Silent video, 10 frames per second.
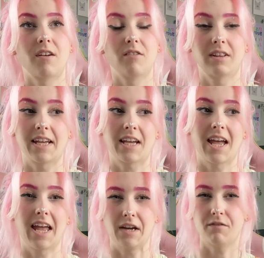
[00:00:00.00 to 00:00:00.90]
like
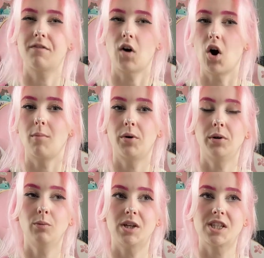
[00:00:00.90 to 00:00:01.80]

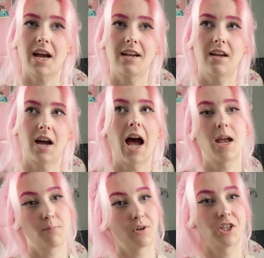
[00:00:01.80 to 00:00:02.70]
informal, which I
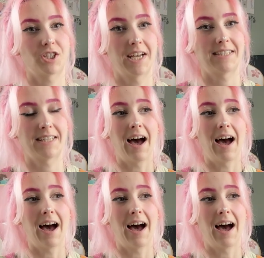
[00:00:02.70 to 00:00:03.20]
appreciated.